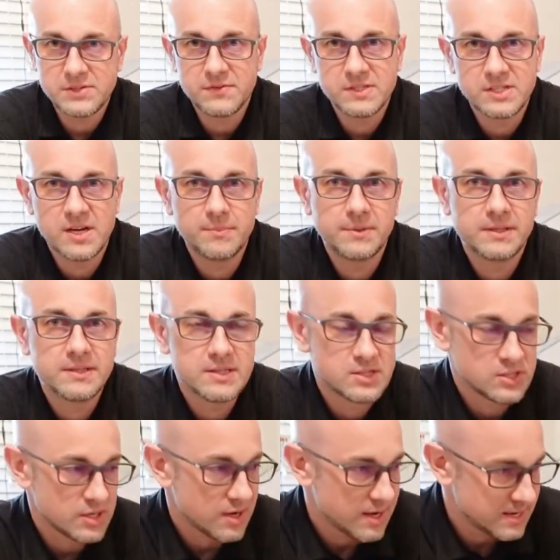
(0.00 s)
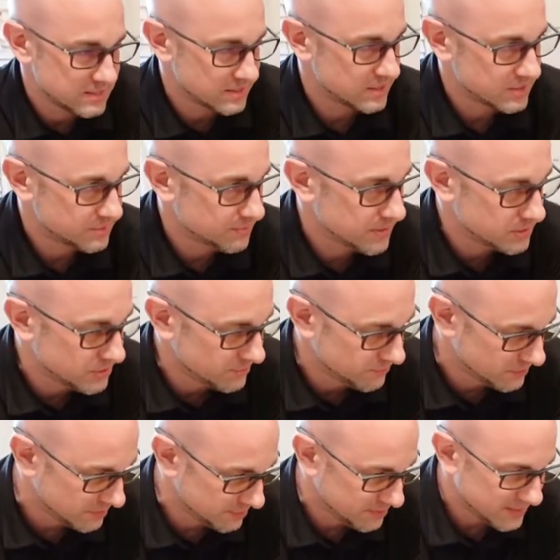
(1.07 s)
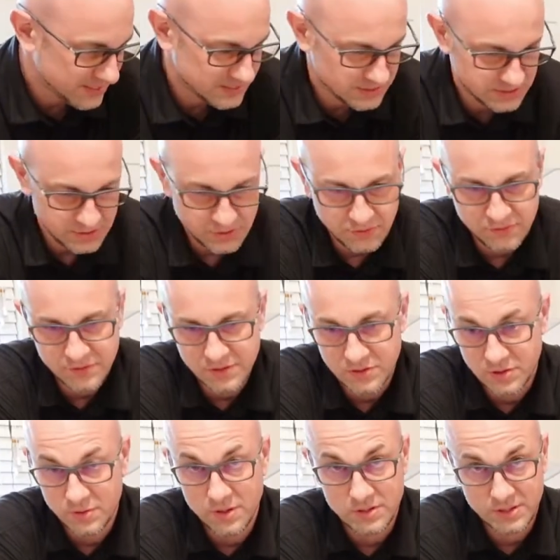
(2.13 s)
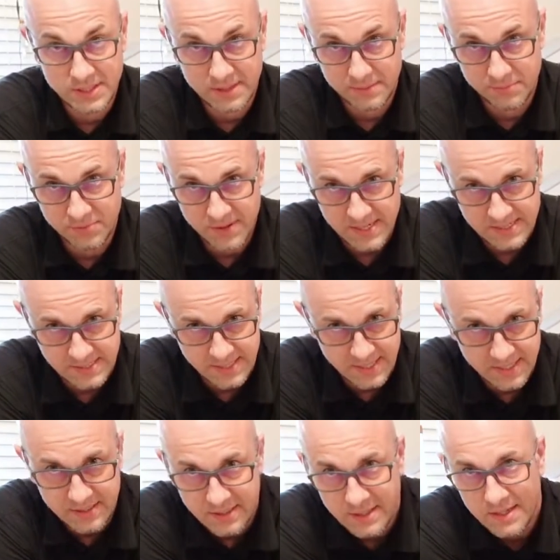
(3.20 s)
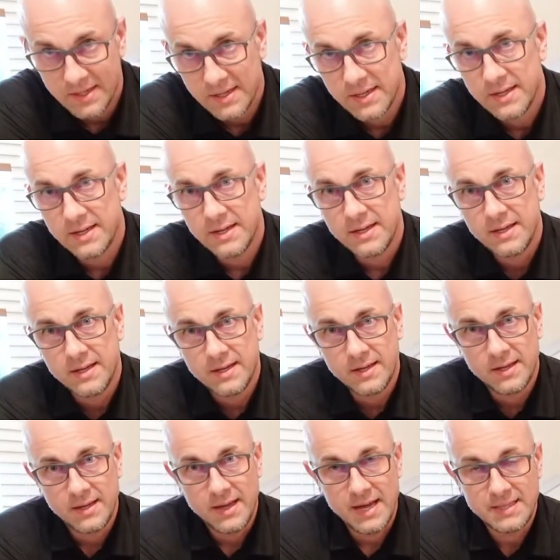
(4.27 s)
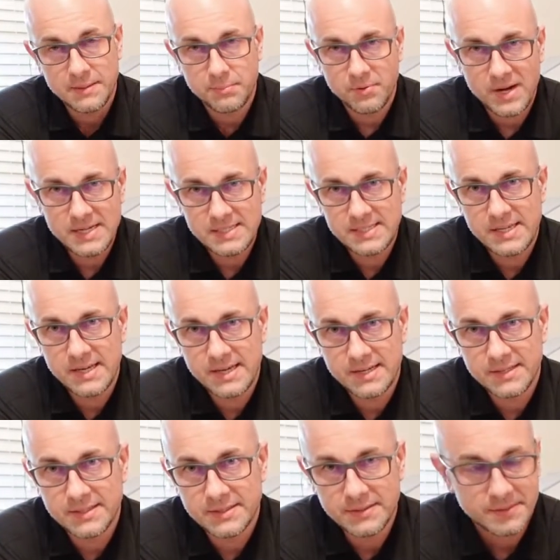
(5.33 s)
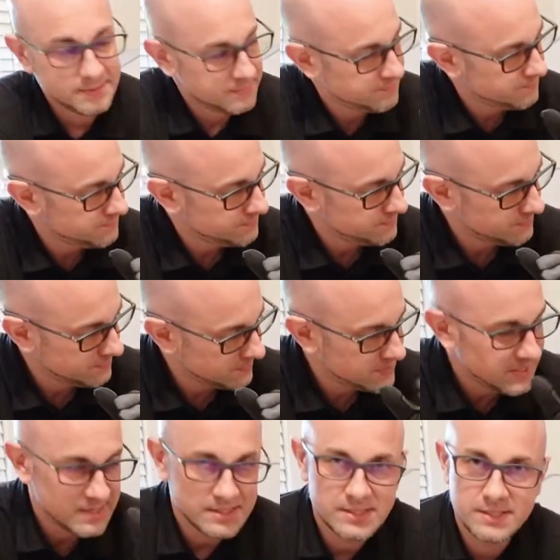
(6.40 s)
for something this size, and especially for the price too, for the $200 price tag, and the price tag, yes,